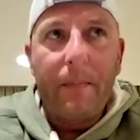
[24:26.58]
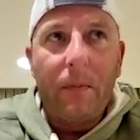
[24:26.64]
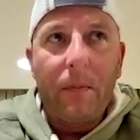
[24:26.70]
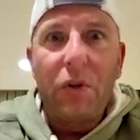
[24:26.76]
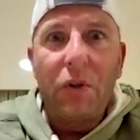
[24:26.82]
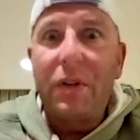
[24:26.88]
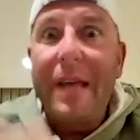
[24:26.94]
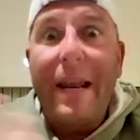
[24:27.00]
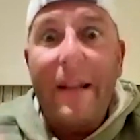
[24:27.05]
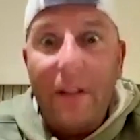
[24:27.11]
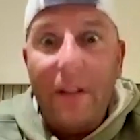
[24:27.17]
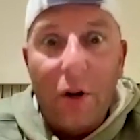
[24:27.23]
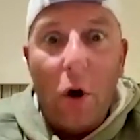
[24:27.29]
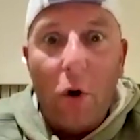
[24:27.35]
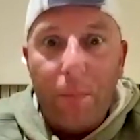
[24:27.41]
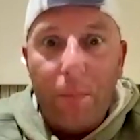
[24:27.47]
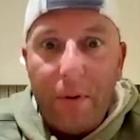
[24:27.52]
just getting to
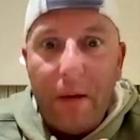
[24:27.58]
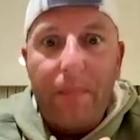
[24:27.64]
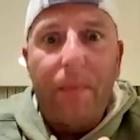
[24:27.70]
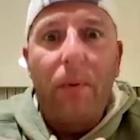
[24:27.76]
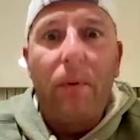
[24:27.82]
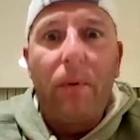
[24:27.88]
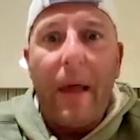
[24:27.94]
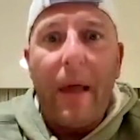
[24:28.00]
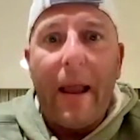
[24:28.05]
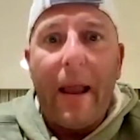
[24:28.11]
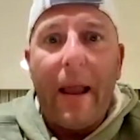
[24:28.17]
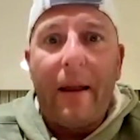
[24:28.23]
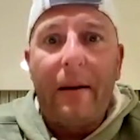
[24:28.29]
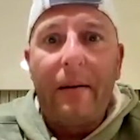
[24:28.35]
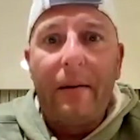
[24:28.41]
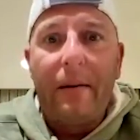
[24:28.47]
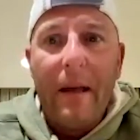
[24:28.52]
know people
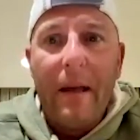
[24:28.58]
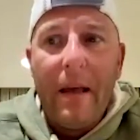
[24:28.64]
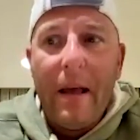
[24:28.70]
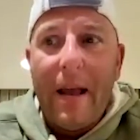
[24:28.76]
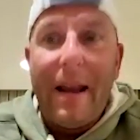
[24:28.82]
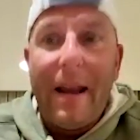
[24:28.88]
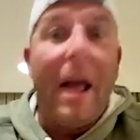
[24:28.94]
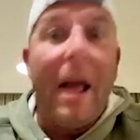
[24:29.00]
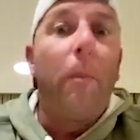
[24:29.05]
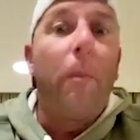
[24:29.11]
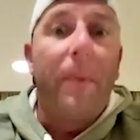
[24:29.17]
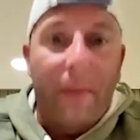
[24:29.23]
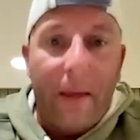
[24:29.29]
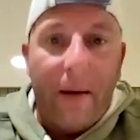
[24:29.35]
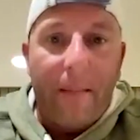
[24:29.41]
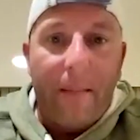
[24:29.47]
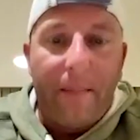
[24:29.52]
and helping
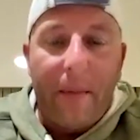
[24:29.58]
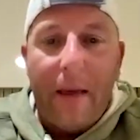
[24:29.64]
them.